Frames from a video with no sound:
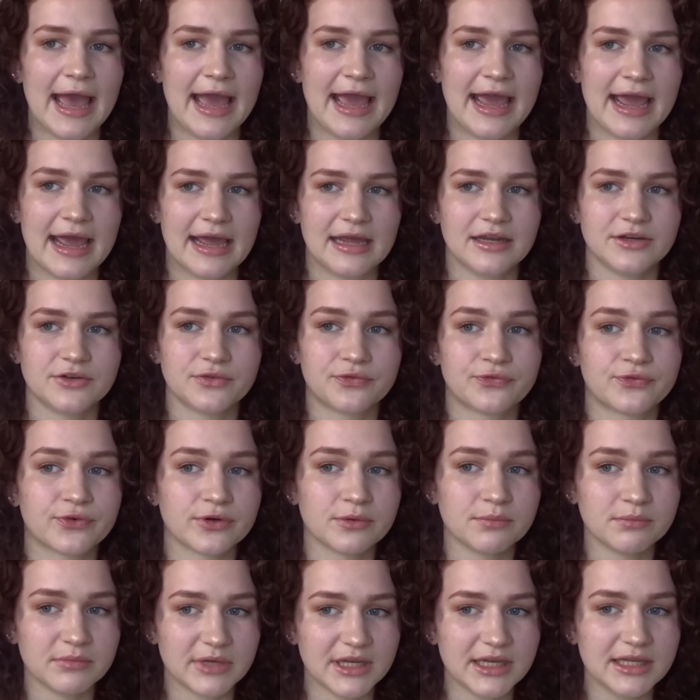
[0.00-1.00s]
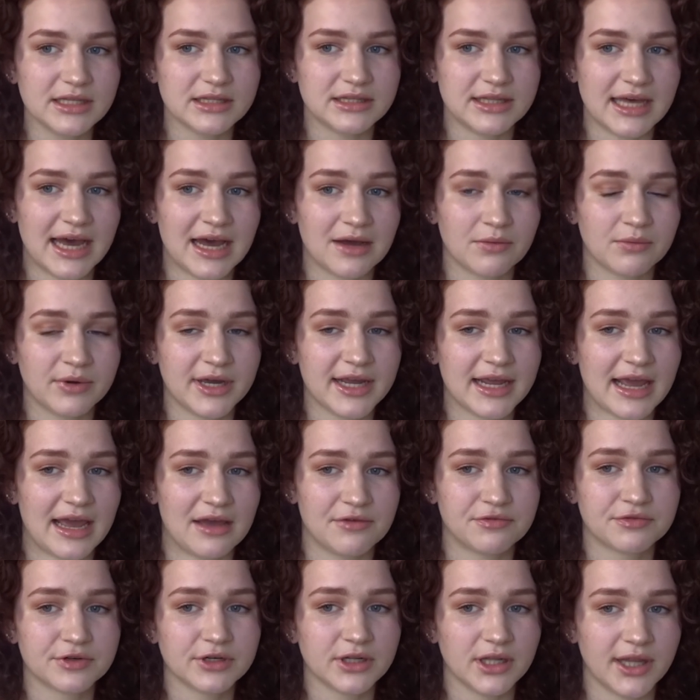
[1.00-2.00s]
And for me, that way,
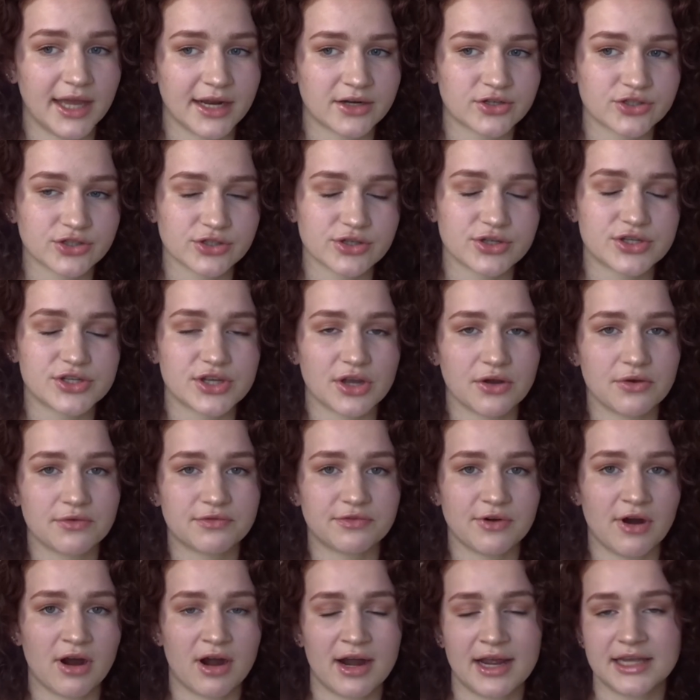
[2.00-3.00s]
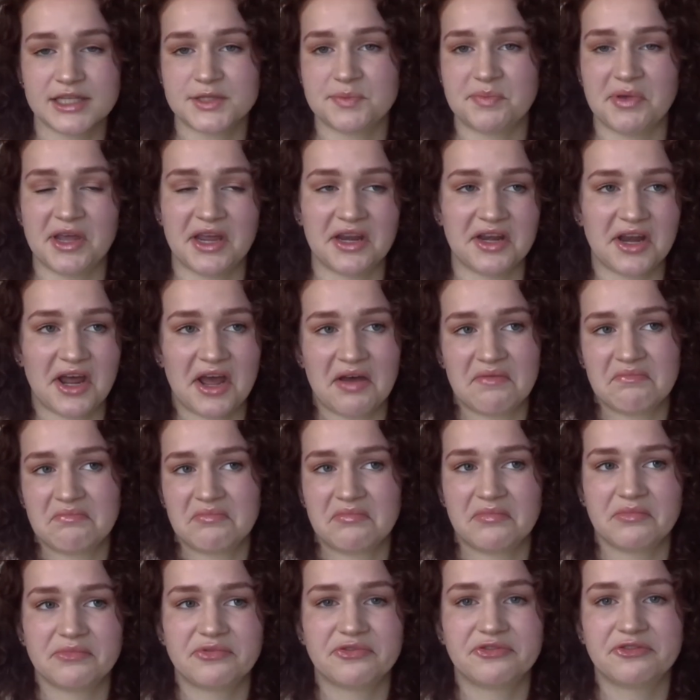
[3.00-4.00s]
every lecture so far has
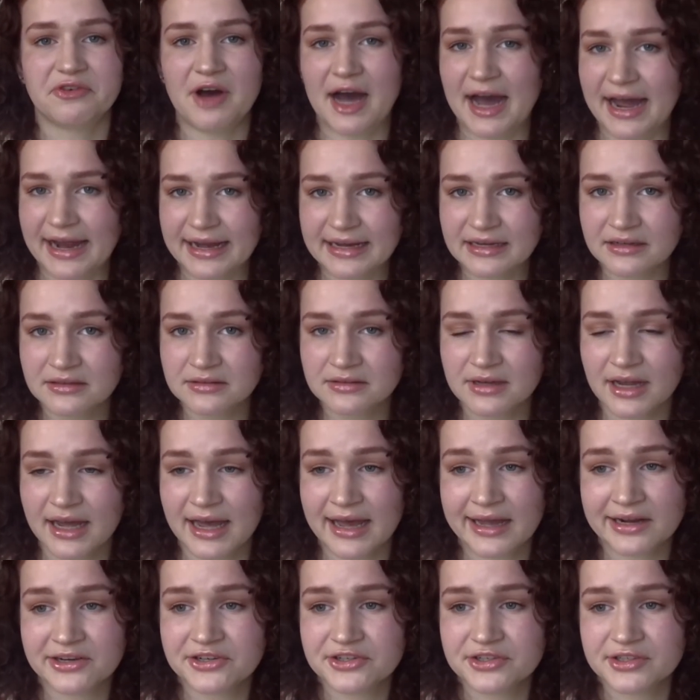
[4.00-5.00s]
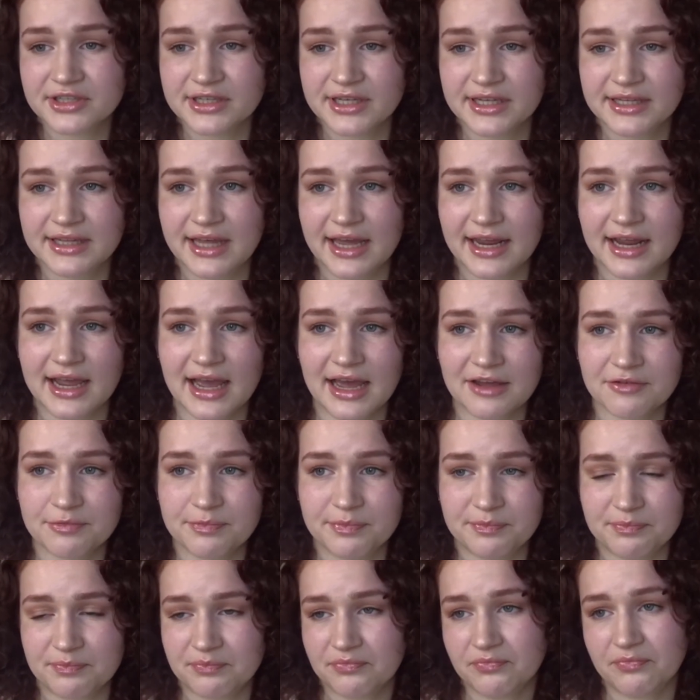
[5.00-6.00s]
been fine, actually. Like,
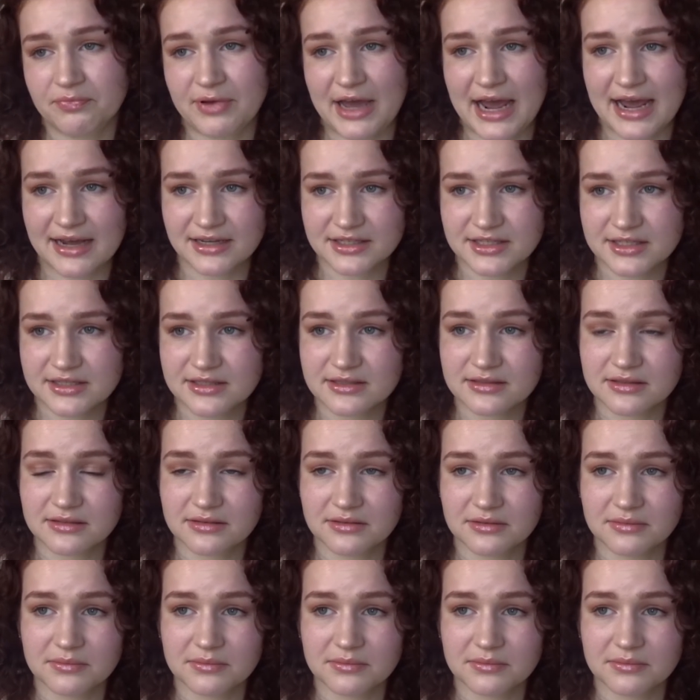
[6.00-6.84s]
I've passed